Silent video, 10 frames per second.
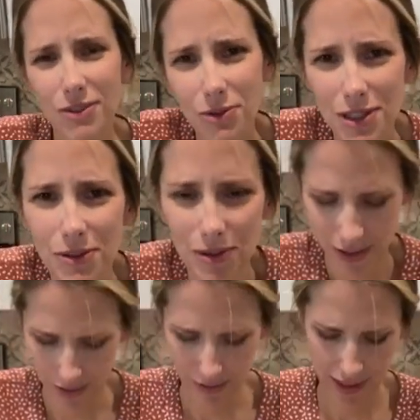or don't
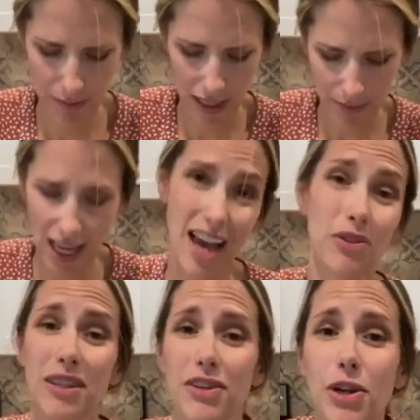you? Sometimes I
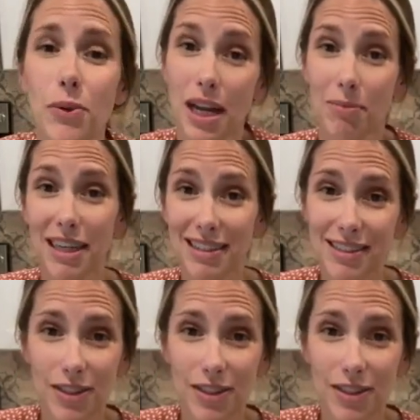don't even know what I mean,